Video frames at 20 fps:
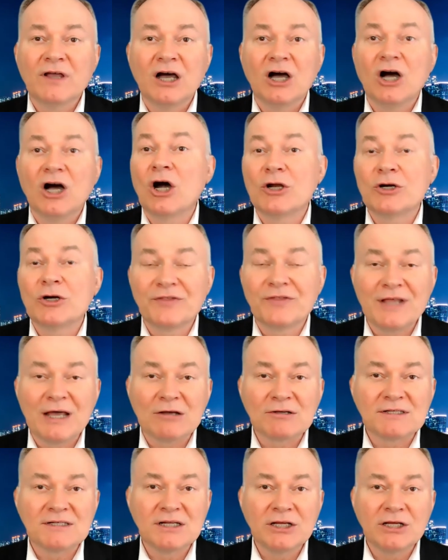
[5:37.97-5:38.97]
a hundred
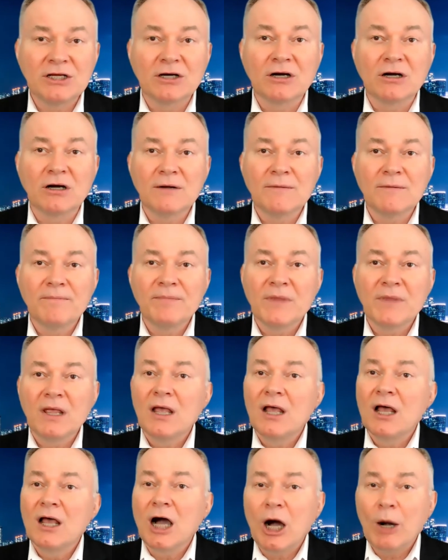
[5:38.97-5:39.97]
thousand a year.
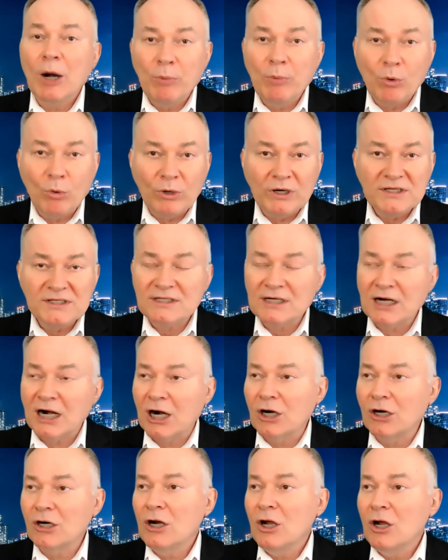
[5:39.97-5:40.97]
A porn
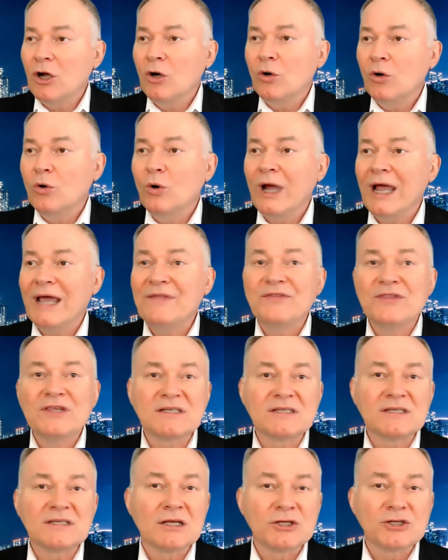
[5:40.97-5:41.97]
star who had
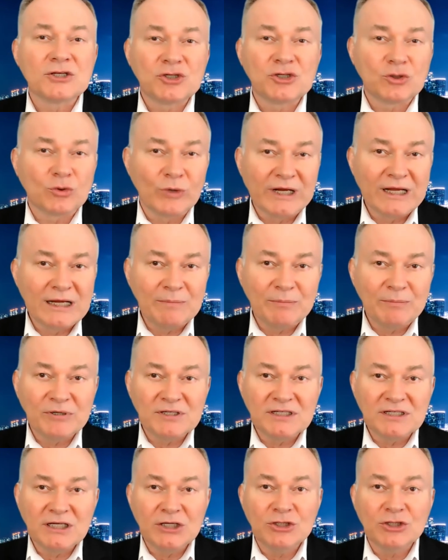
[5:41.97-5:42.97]
this string
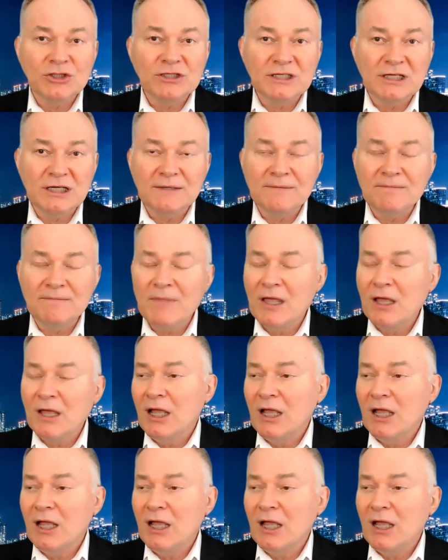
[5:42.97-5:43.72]
procedure done